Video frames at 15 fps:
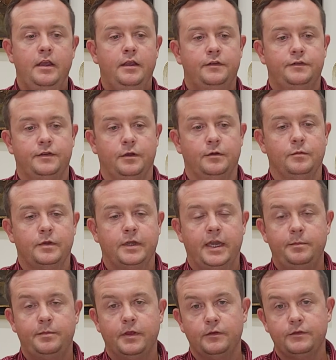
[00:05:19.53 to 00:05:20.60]
So
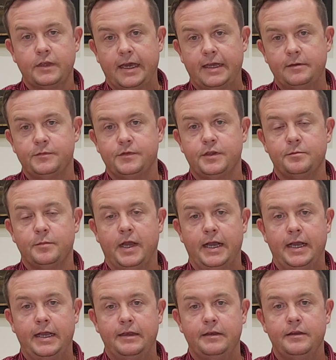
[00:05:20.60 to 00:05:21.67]
keep those items in
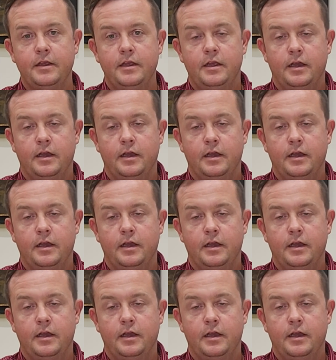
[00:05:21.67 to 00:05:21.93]
mind.